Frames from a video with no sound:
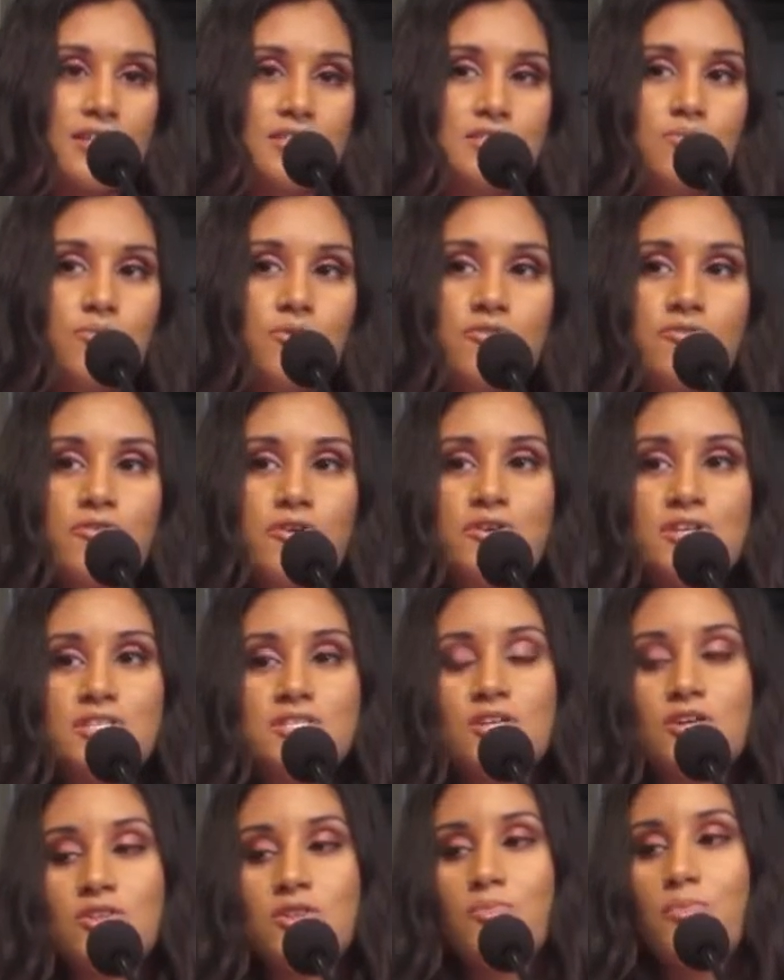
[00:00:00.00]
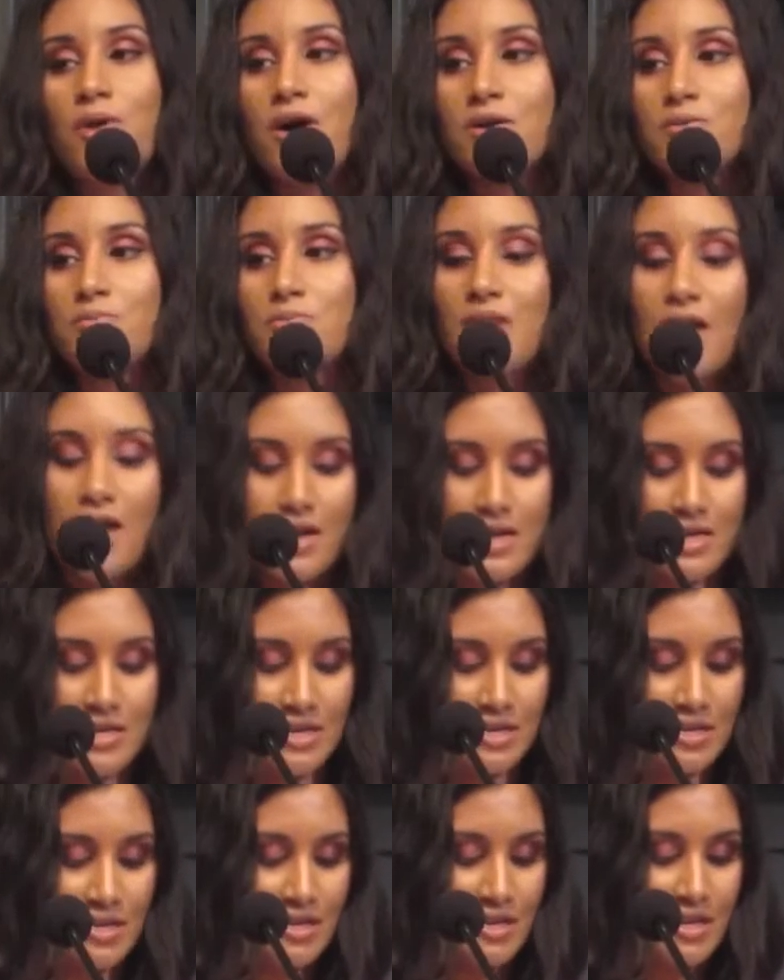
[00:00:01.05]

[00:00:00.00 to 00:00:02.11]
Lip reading: that's more focused on the bottom line